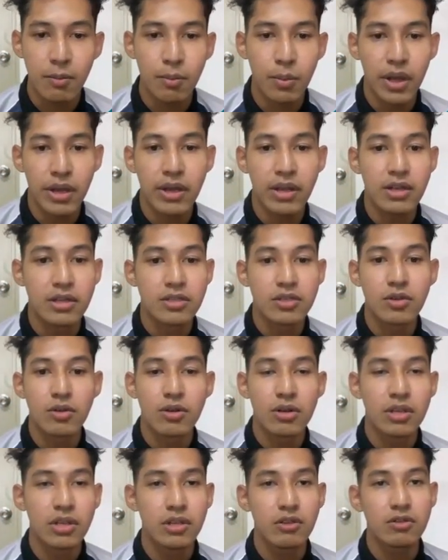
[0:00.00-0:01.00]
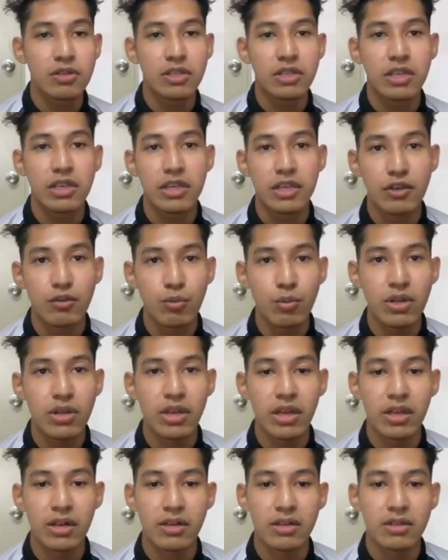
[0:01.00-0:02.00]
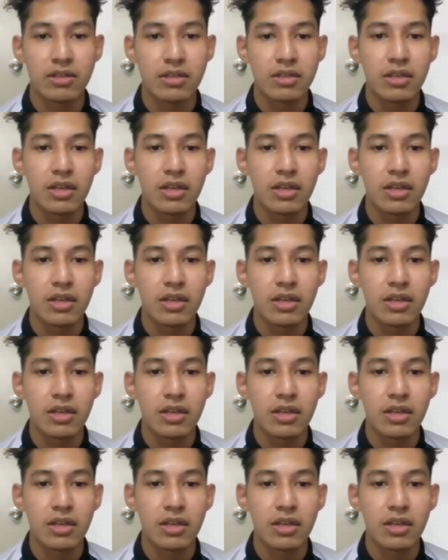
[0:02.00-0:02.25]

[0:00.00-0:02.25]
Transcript: but also reduces human errors.